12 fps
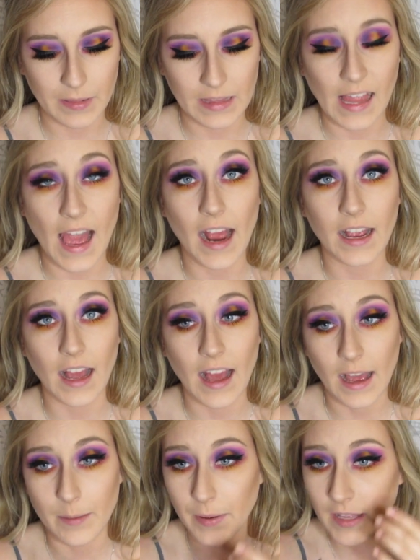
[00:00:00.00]
black
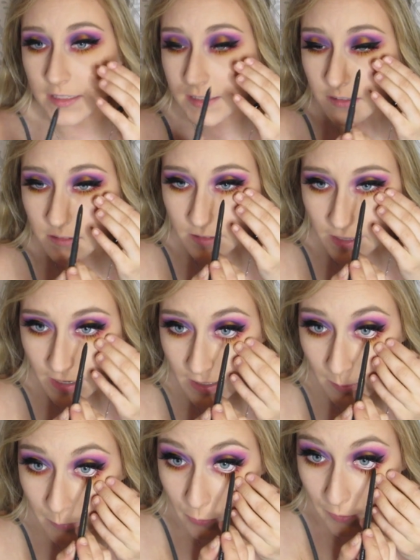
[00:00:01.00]
eye pencil and
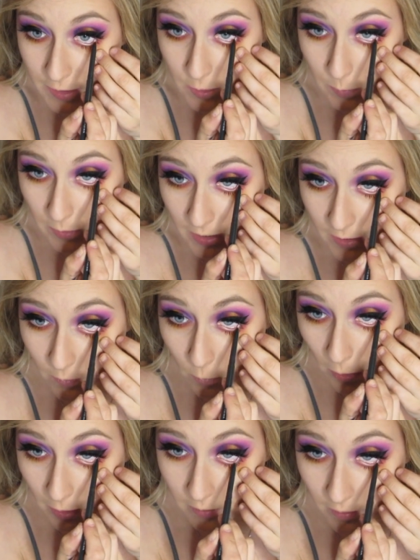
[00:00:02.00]
I'm going to put it in the
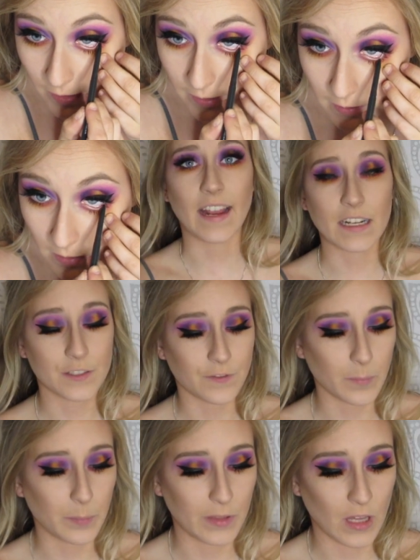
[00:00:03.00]
waterline. Next
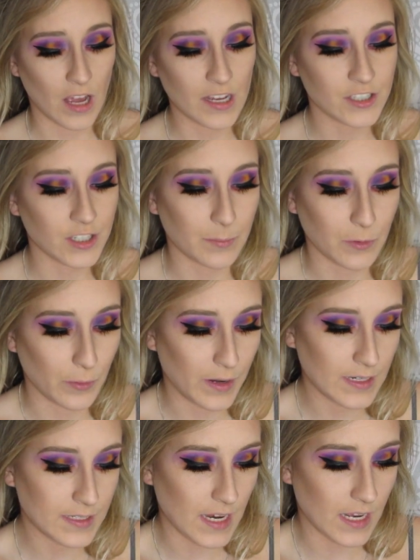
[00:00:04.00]
for blush, I'm
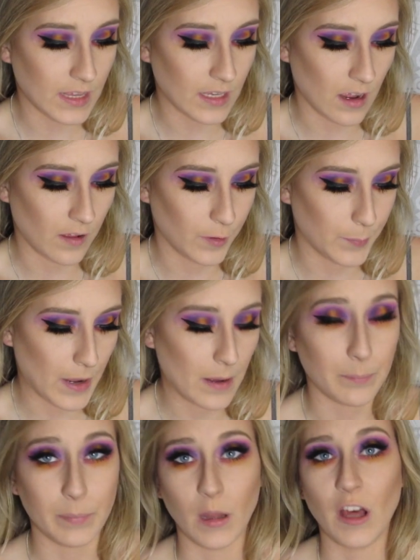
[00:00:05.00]
going to take the
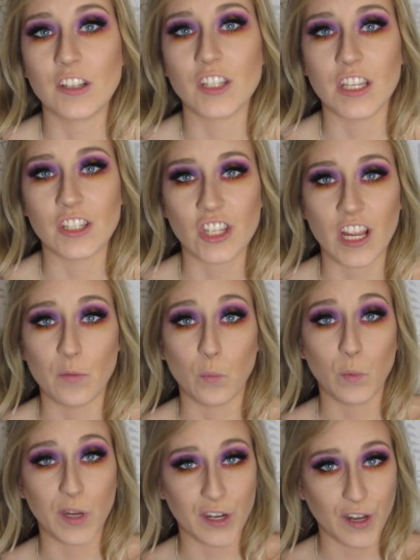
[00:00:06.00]
ColourPop blush in the shade
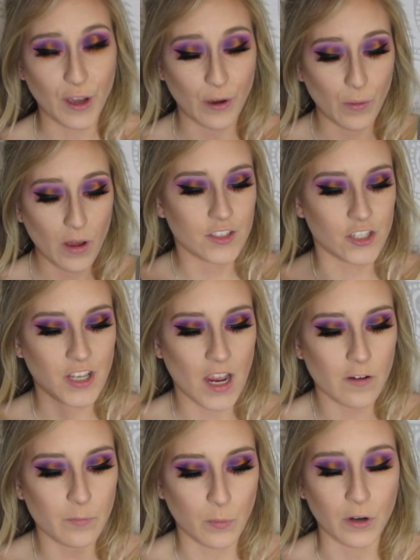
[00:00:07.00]
Weirdo. Just
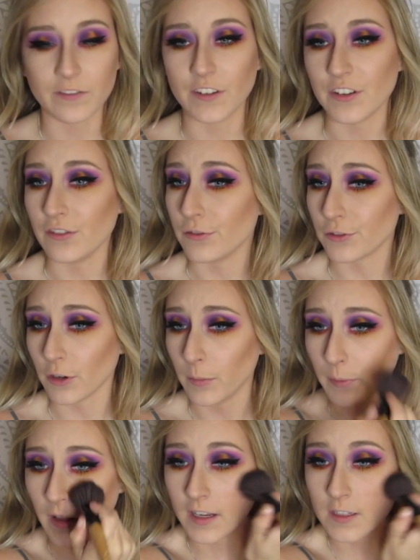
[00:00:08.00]
kind of more of a neutral
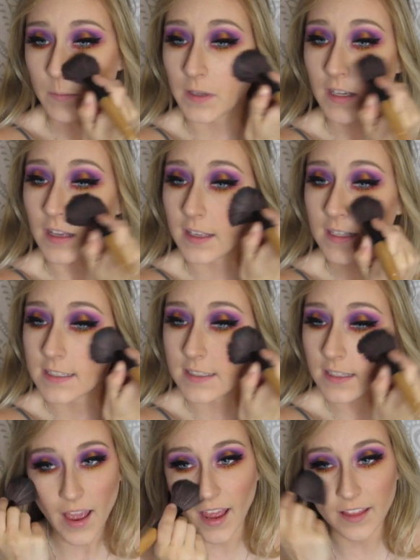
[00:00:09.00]
blush
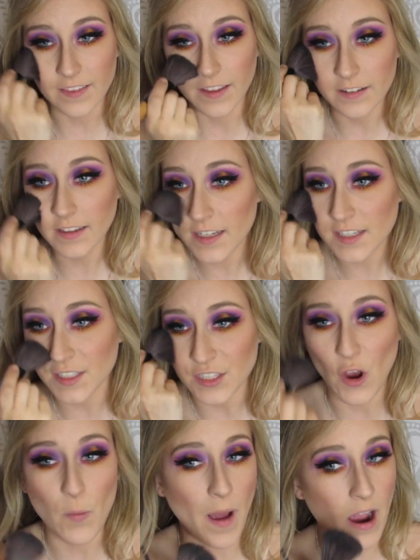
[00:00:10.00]
because it literally is
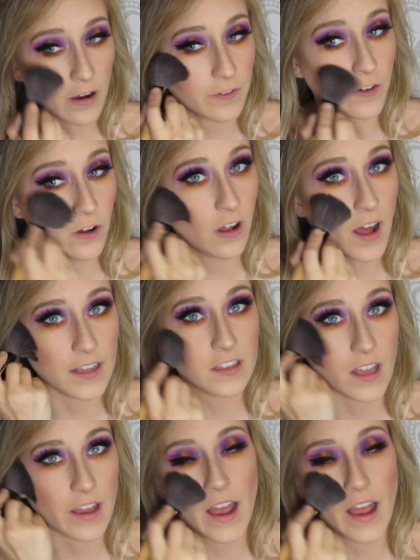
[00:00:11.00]
so powerful. I